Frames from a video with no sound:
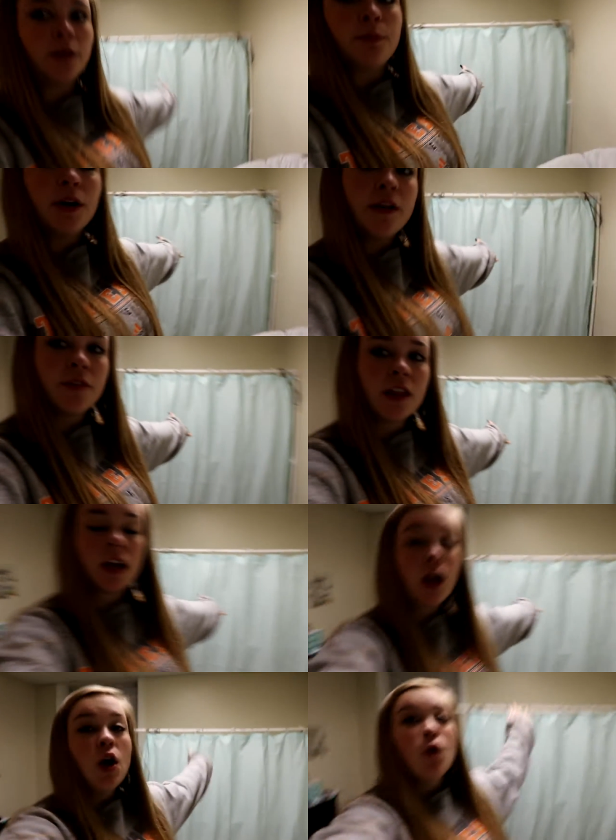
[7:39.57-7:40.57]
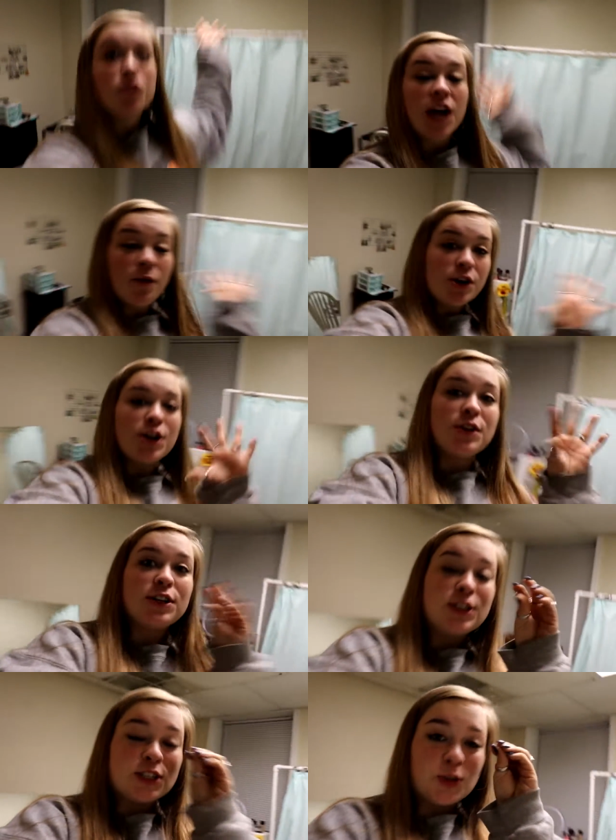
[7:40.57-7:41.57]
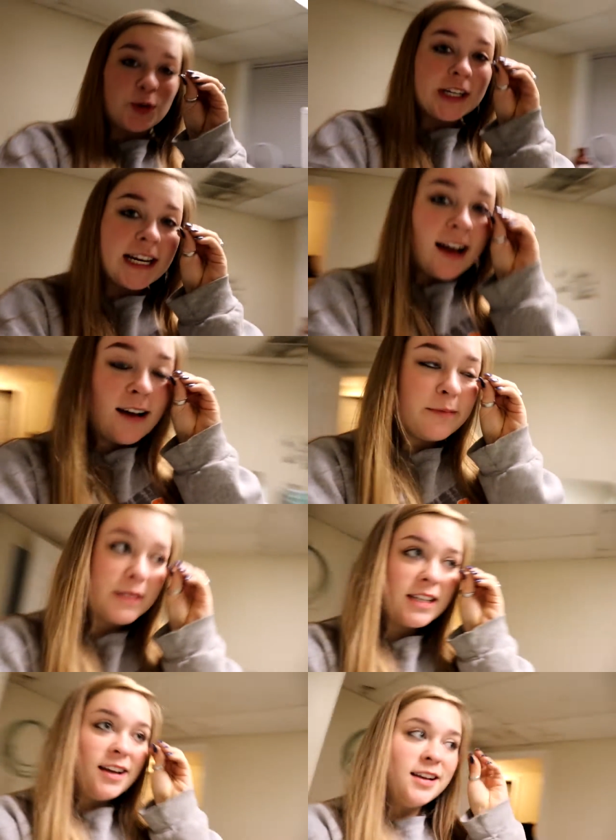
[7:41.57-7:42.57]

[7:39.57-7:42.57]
and put it in front of there, which I want to do story times,